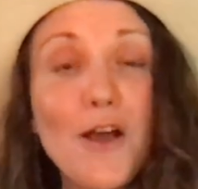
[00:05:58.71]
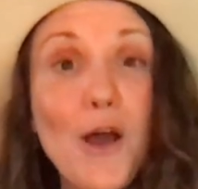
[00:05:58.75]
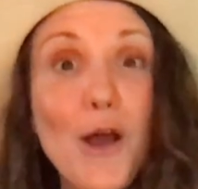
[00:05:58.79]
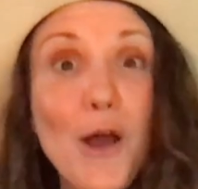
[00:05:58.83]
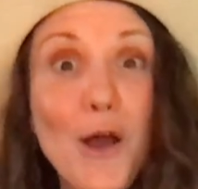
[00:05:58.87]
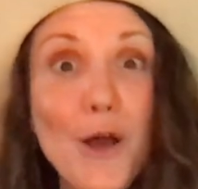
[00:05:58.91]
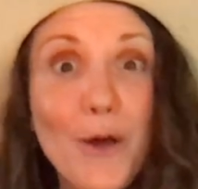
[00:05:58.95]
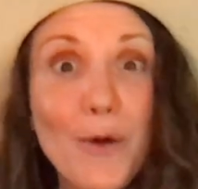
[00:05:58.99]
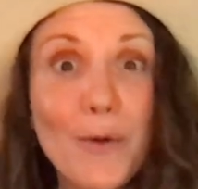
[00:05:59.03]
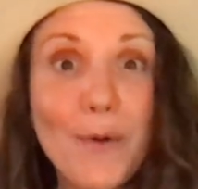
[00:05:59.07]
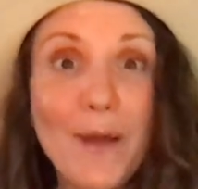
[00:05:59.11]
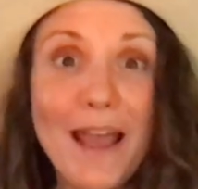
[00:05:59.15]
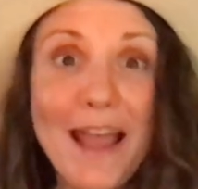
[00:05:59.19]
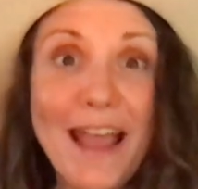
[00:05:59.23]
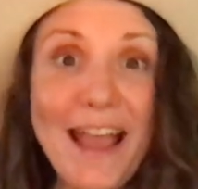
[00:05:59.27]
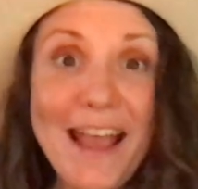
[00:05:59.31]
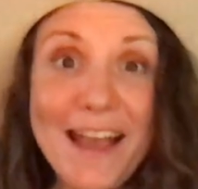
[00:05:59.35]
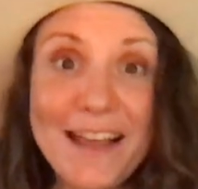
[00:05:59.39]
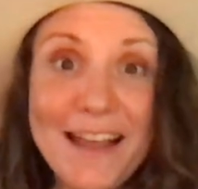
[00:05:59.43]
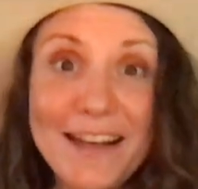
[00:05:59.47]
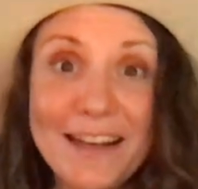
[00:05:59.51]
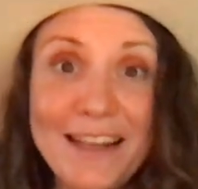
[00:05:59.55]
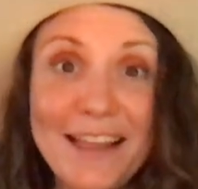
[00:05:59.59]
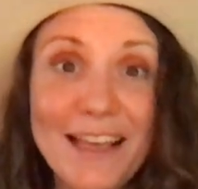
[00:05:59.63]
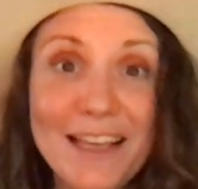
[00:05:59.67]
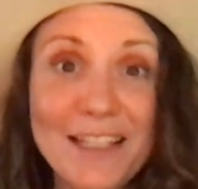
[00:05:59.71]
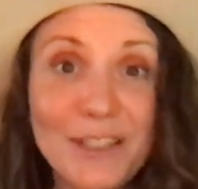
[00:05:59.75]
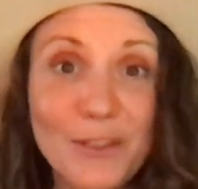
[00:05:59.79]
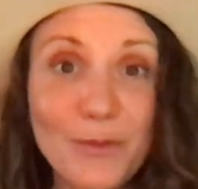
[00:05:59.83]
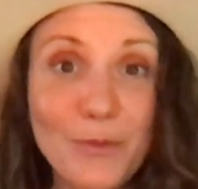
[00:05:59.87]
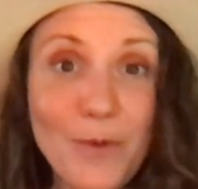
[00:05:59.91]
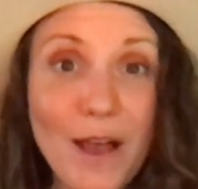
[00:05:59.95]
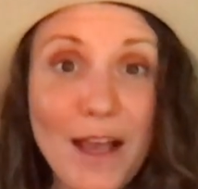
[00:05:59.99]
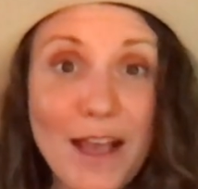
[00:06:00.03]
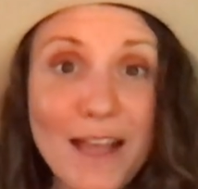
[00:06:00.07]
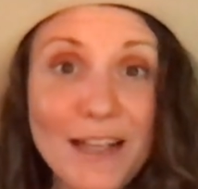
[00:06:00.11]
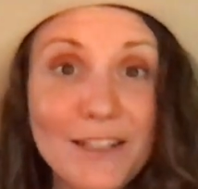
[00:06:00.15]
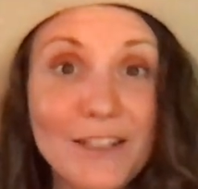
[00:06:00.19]
Oh, and guess
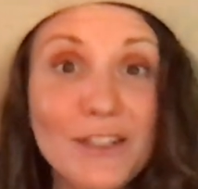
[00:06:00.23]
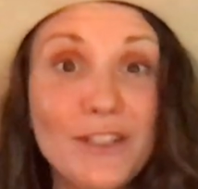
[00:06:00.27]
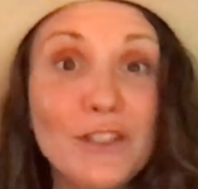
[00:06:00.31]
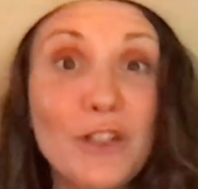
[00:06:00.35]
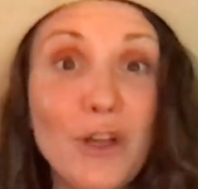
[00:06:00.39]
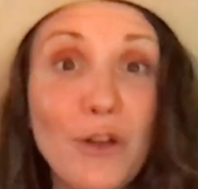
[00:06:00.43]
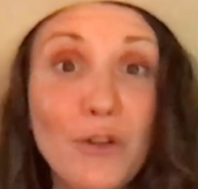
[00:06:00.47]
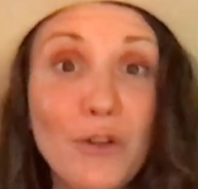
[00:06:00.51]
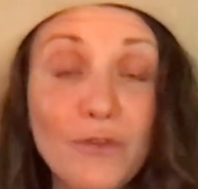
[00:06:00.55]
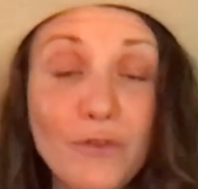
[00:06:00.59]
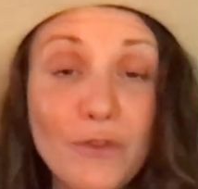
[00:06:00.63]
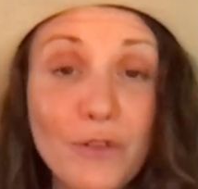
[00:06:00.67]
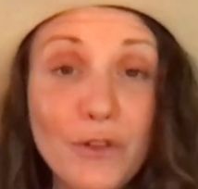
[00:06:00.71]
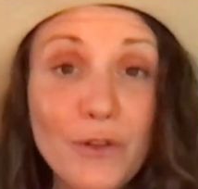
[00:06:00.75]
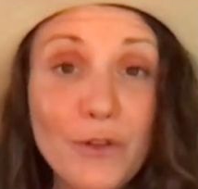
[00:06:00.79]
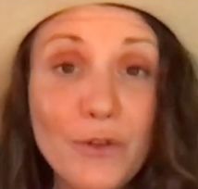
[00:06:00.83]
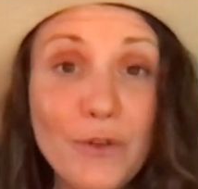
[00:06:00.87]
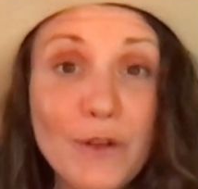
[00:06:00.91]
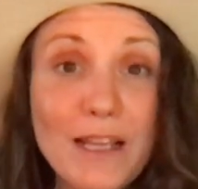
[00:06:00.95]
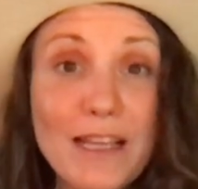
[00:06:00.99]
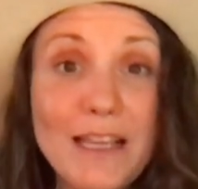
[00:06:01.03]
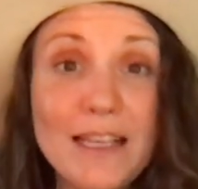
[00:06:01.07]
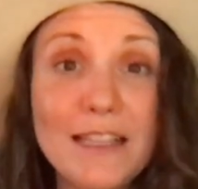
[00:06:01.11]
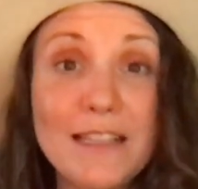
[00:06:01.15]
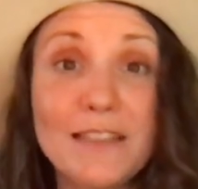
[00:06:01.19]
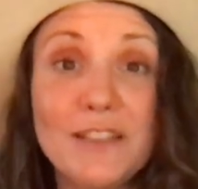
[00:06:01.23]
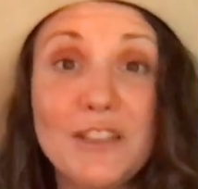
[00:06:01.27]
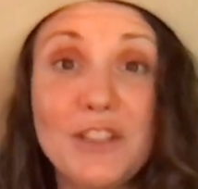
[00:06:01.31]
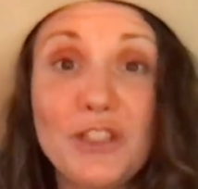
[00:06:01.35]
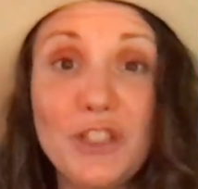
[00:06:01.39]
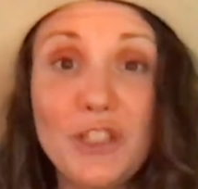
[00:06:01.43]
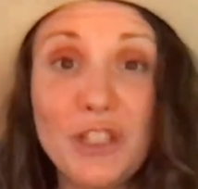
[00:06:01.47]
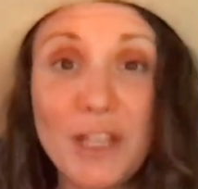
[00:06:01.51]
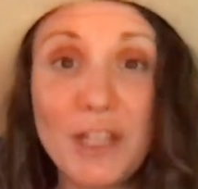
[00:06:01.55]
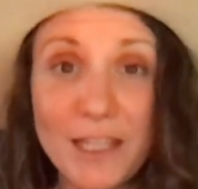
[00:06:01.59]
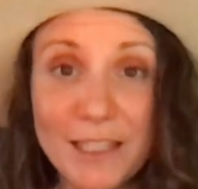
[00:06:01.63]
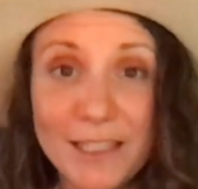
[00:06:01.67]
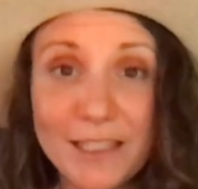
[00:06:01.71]
what? Stone fruit is
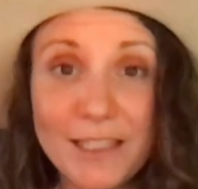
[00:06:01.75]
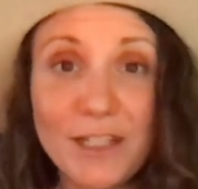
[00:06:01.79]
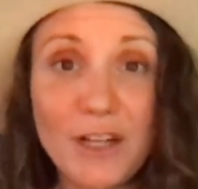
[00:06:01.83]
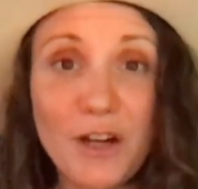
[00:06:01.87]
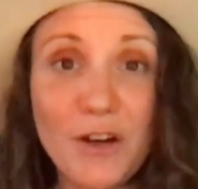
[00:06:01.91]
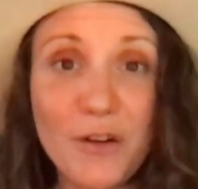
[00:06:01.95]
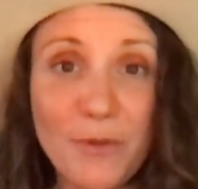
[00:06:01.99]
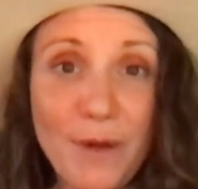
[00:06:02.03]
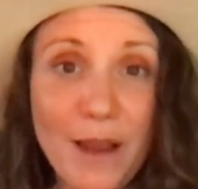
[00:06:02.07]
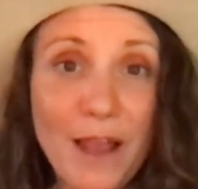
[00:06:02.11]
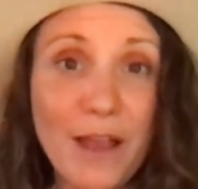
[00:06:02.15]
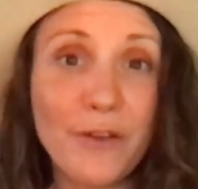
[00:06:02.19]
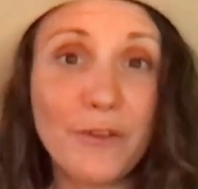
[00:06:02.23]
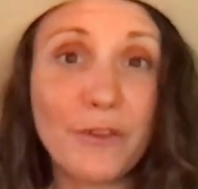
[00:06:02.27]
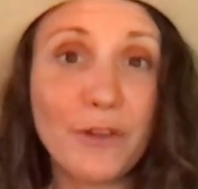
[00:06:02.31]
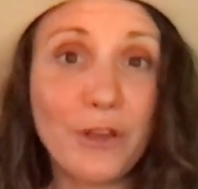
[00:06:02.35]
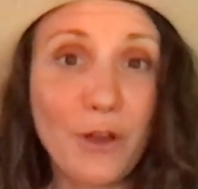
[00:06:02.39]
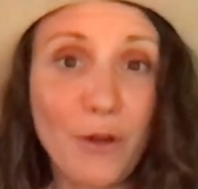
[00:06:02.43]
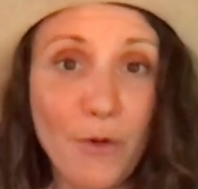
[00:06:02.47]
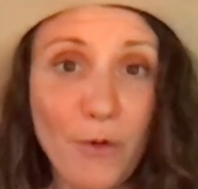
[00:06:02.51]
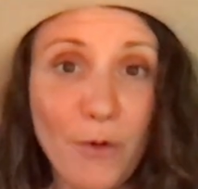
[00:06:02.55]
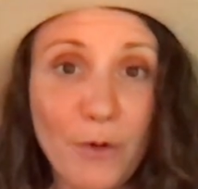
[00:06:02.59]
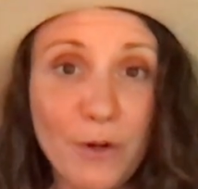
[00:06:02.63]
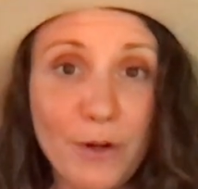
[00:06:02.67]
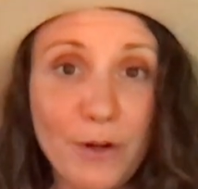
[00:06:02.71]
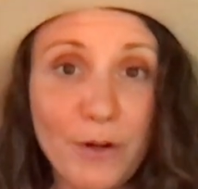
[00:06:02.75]
just around the corner.